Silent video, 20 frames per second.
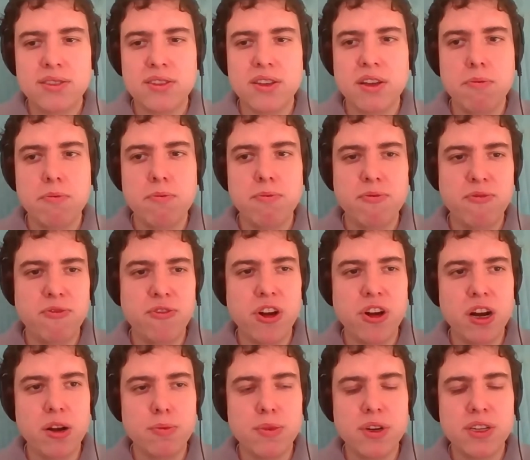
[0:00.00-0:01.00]
some
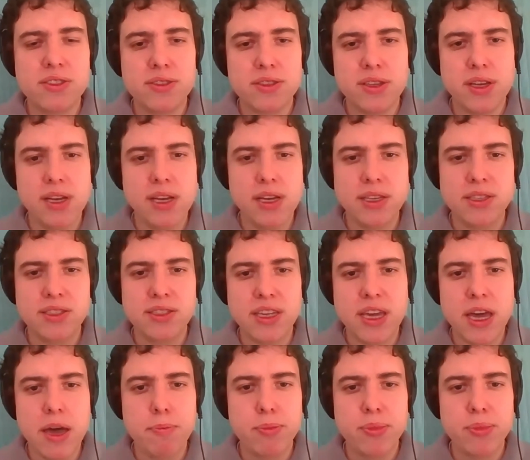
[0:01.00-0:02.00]
farmers
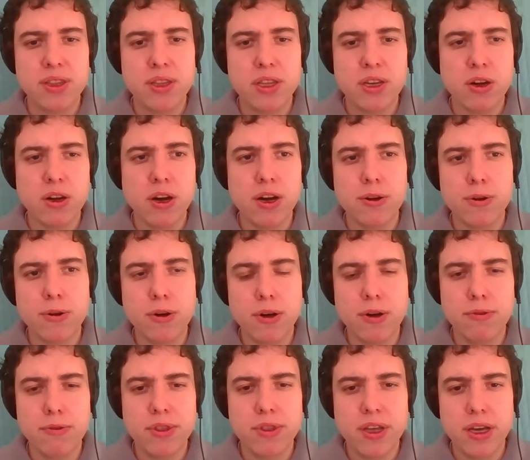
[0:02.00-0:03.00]
skeptical
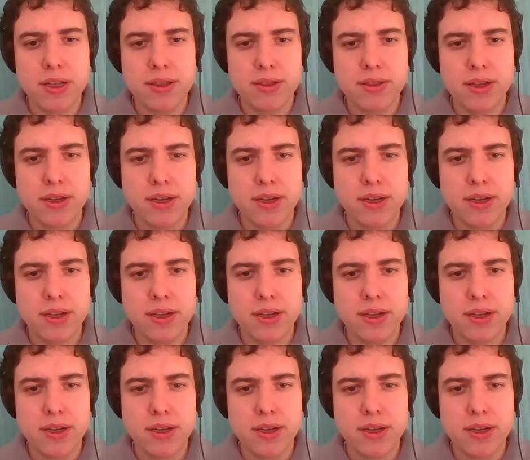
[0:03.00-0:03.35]
of that?